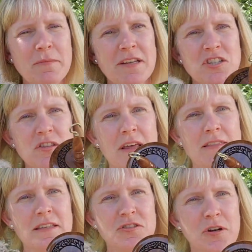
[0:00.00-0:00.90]
mention
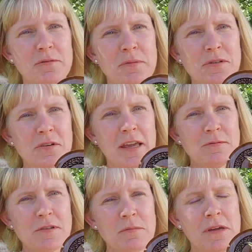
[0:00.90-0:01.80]
that this drop spindle came
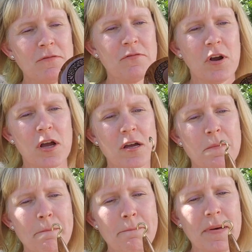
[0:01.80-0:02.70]
to me
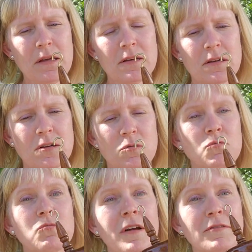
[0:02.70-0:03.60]
from
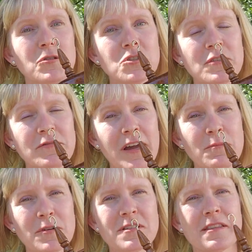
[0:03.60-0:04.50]
Revolution
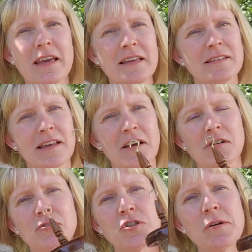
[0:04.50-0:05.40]
Fibers. They
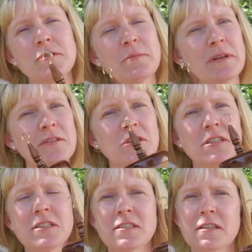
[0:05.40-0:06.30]
sell drop
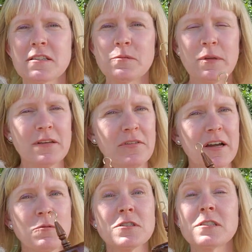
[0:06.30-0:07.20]
spindles, spinning
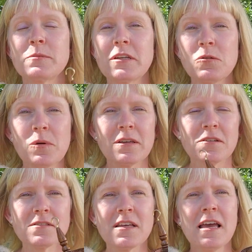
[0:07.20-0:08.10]
fibers, spinning
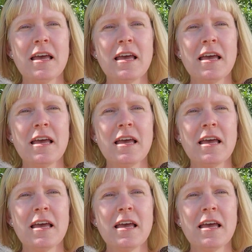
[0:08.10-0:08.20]
wheels.